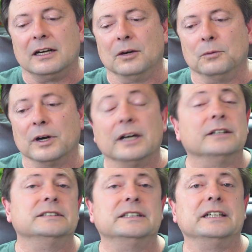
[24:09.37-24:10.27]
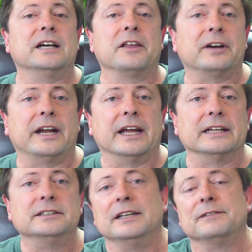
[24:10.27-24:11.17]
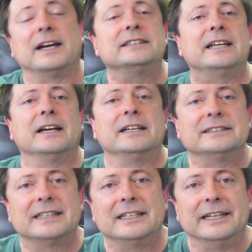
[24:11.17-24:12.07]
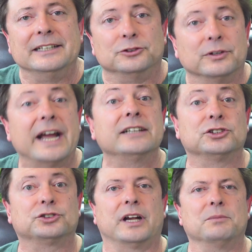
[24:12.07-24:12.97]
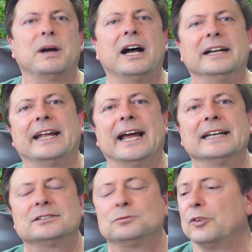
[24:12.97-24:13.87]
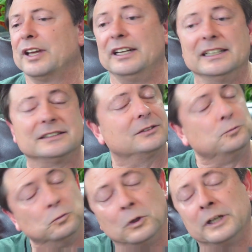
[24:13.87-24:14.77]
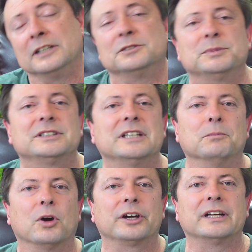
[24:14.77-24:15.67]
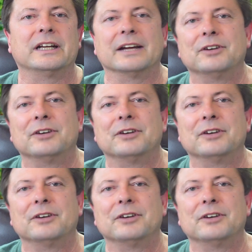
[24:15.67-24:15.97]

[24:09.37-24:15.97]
Where on the other hand, if I said a Dragon Strand podcast, well, then it's 100% marketing.